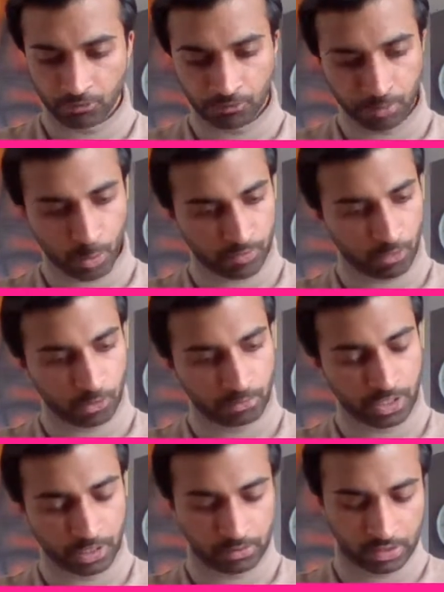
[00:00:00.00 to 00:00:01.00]
perform
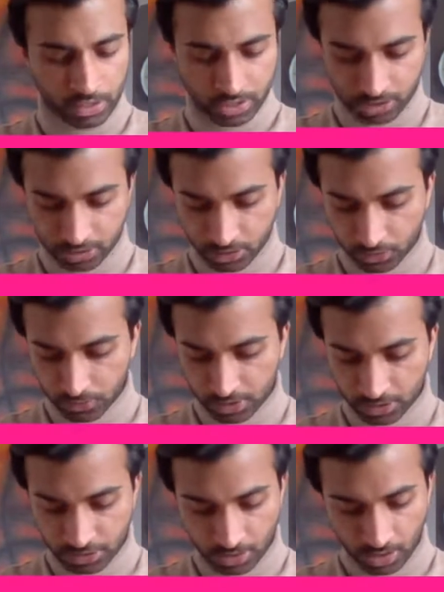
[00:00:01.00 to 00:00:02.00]
their religious
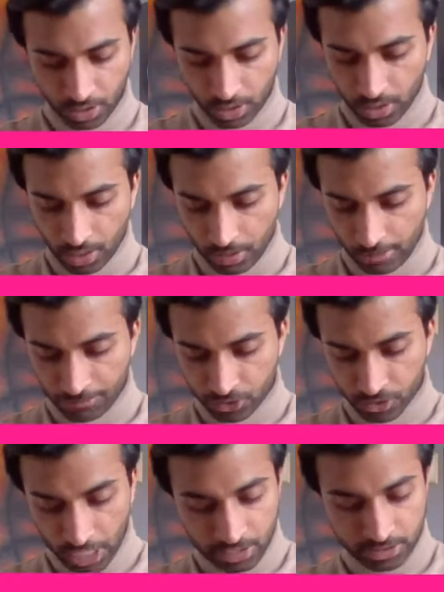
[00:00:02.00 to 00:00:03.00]
duties.
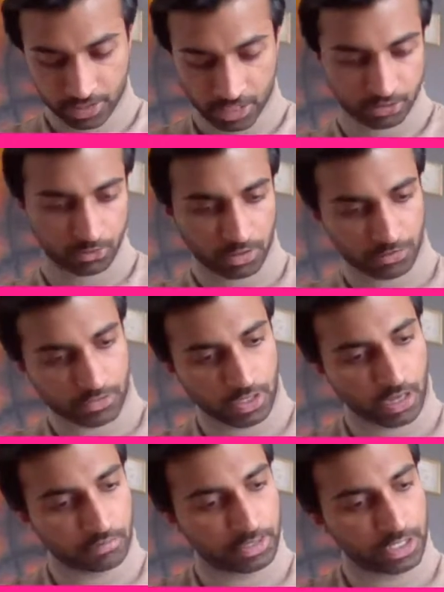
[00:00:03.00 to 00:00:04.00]
So that's one of the
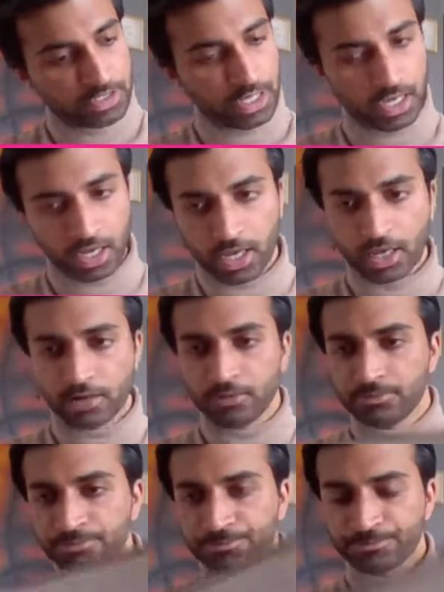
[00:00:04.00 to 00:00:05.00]
updates I
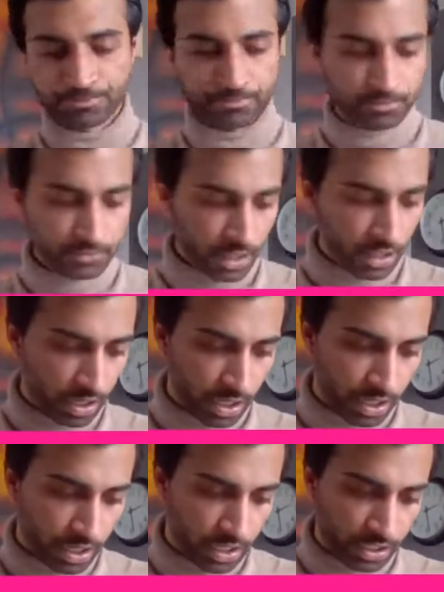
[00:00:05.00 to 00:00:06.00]
had.
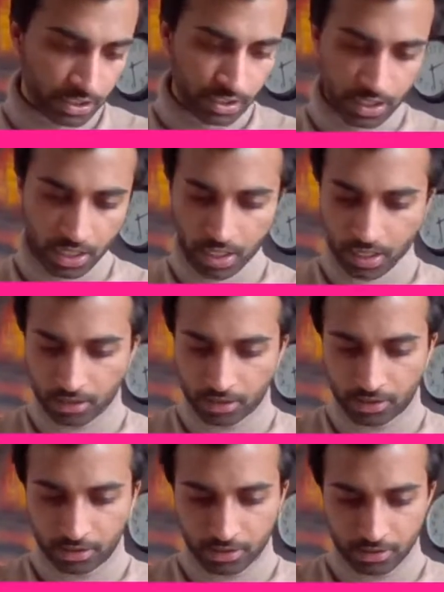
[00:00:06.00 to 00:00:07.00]
And
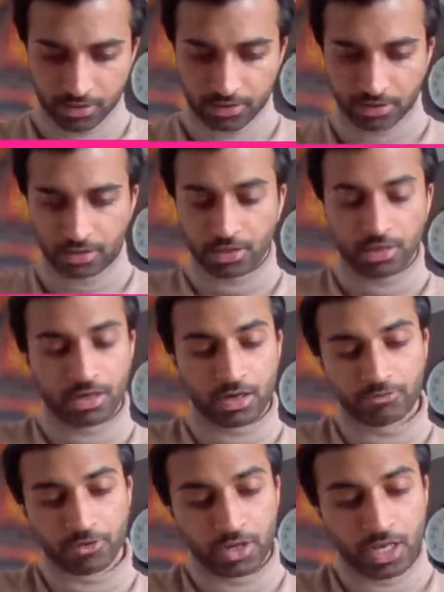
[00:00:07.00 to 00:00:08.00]

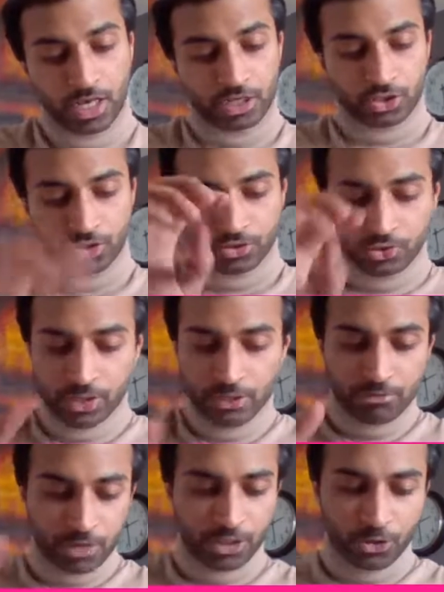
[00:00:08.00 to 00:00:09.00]
I've got so three
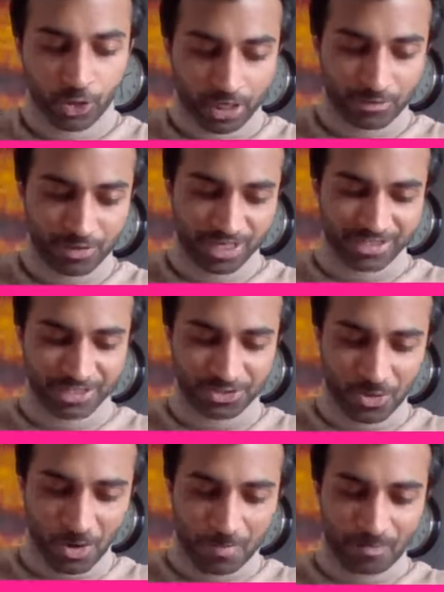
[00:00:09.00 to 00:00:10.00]
really quick updates as
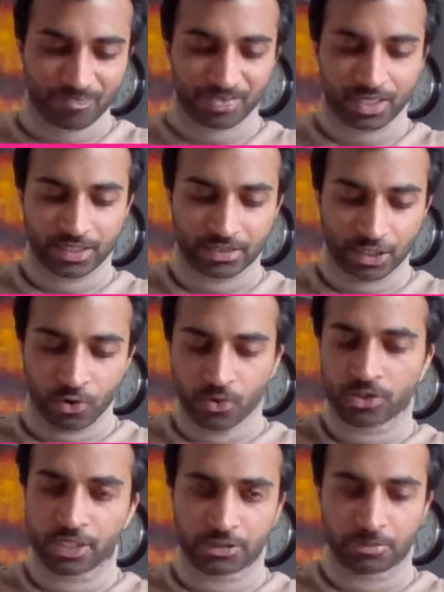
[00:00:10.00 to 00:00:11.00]
well. The no
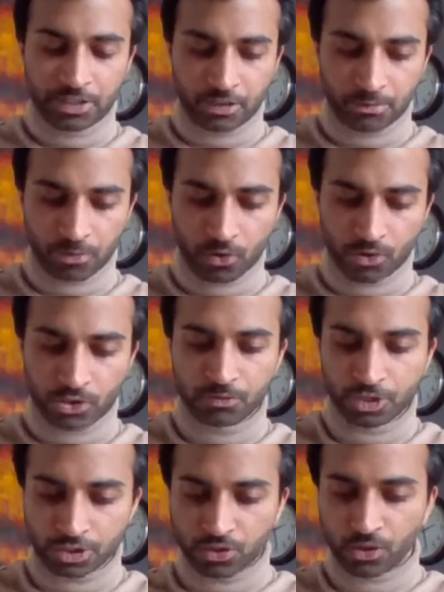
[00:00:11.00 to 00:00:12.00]
detriment approach,
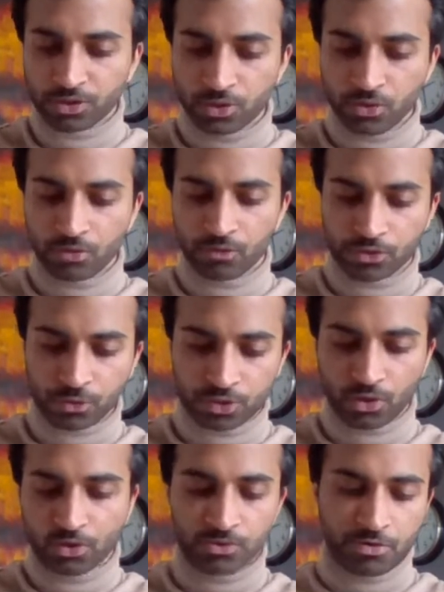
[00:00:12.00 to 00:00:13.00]
which was
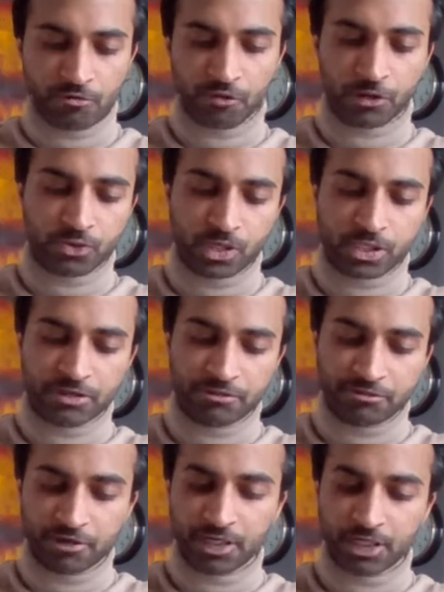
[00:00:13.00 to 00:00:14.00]
also referred to as the
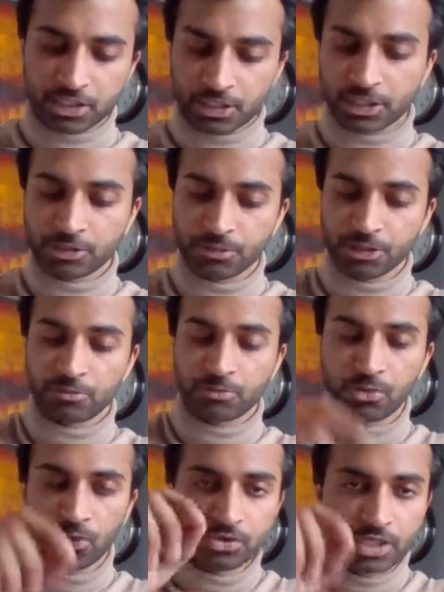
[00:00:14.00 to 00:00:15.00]
fair assessment
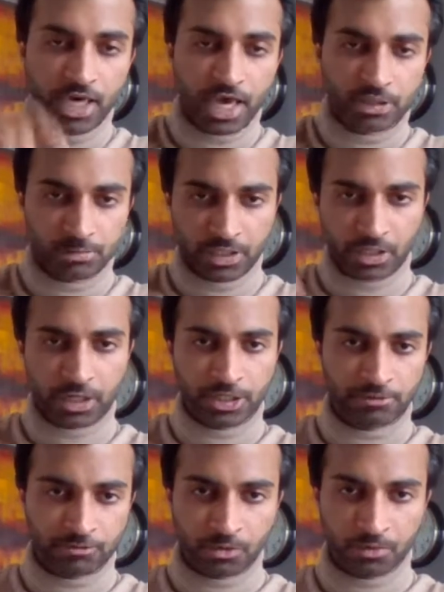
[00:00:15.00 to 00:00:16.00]
approach, has been
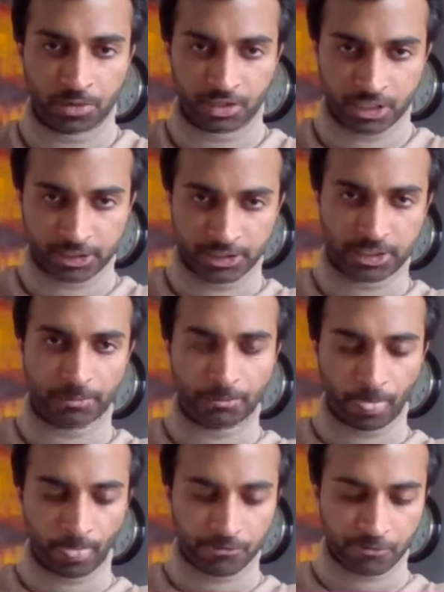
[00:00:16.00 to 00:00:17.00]
carried forward this year.
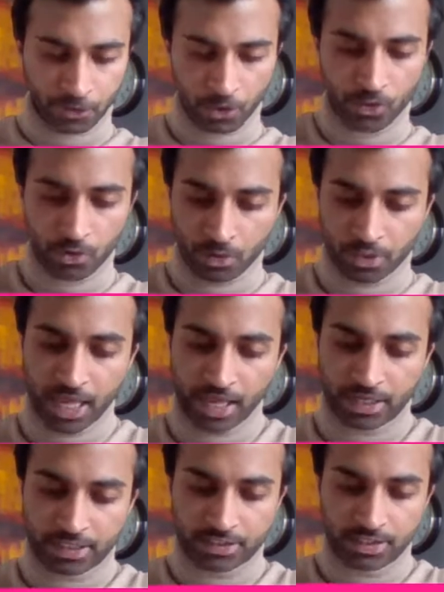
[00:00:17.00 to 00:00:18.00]
If you don't know what that
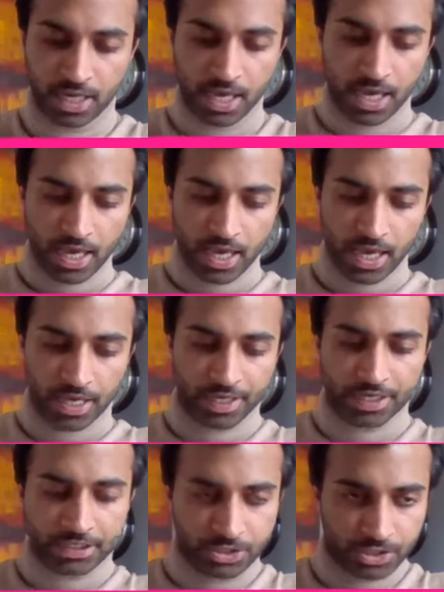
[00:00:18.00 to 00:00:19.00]
is,
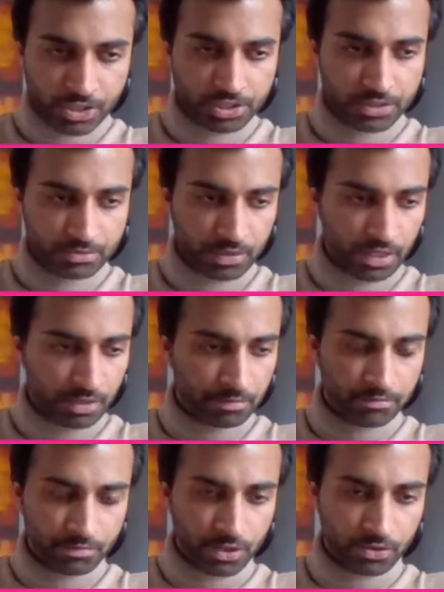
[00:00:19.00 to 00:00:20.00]
it's just a
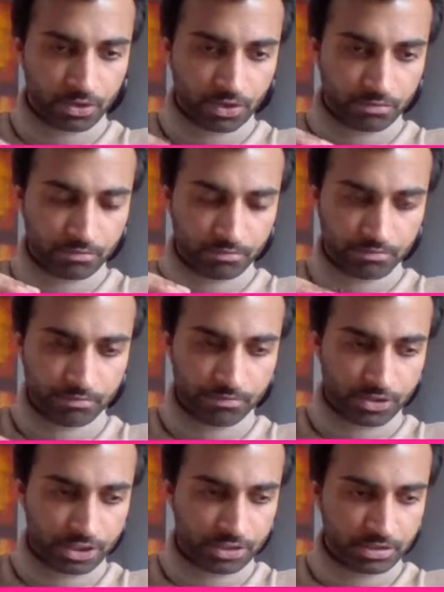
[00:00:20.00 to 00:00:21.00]

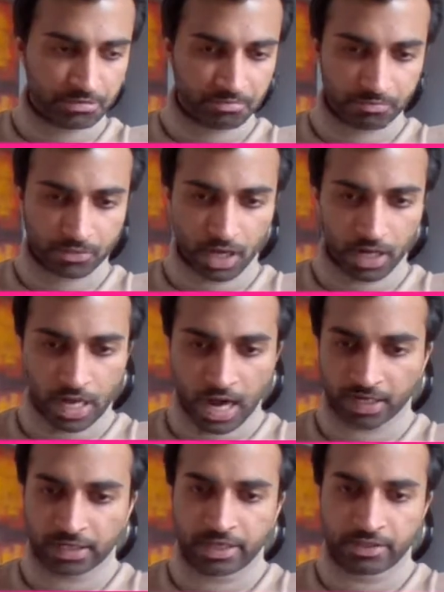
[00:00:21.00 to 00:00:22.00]

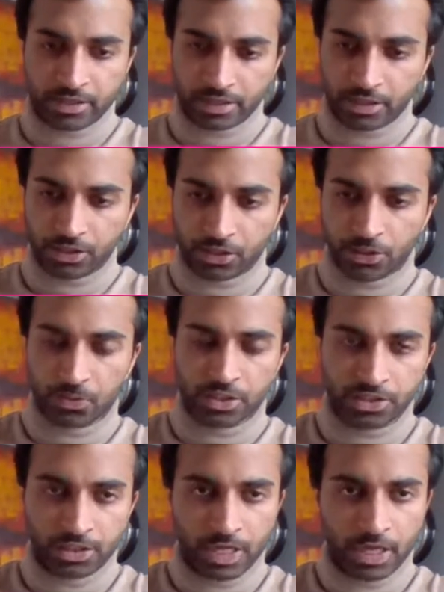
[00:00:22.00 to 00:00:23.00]
guideline that the
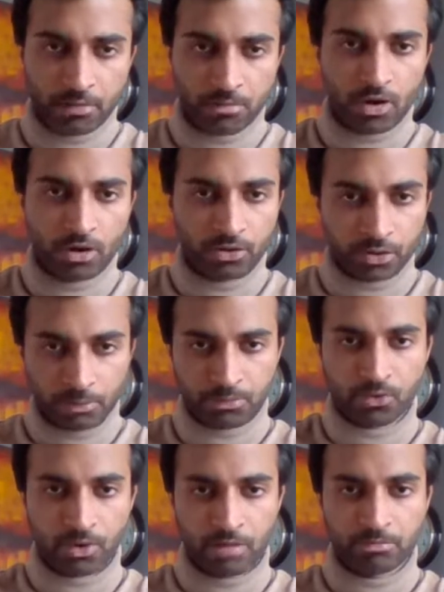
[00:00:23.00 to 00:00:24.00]
university at a module and
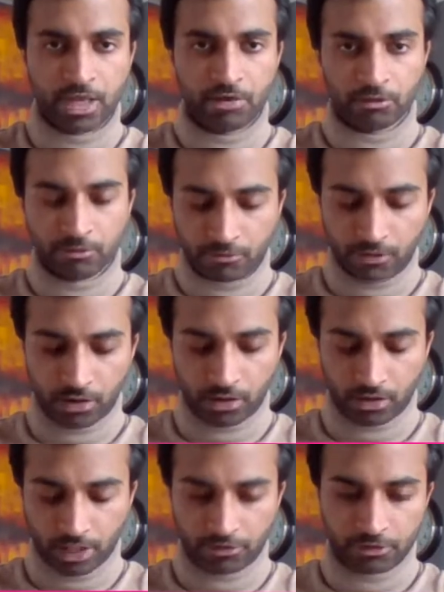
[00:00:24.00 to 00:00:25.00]
program
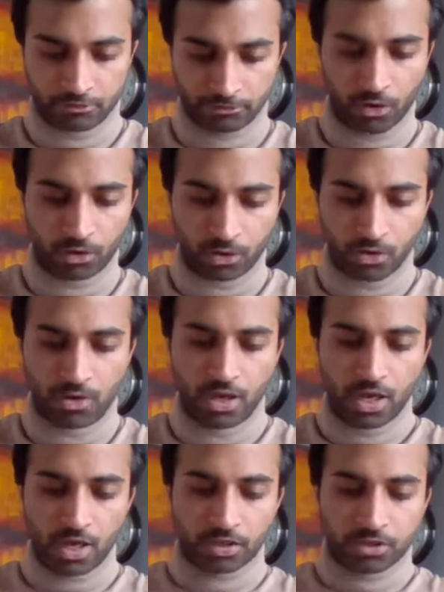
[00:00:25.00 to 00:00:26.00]
level follow,
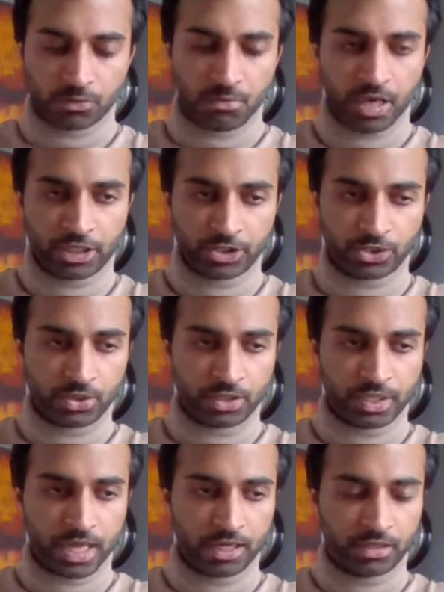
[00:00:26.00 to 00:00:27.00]
to make sure
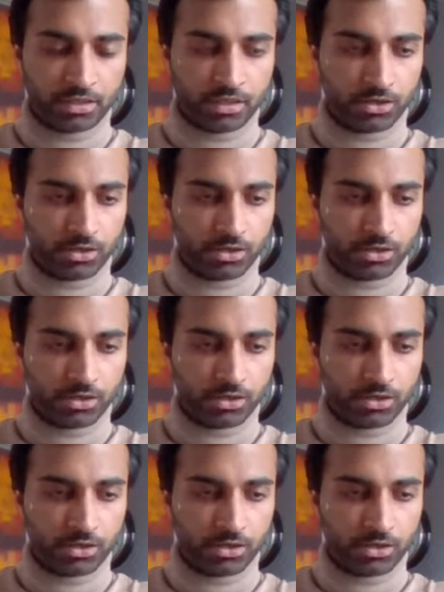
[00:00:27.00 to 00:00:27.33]
that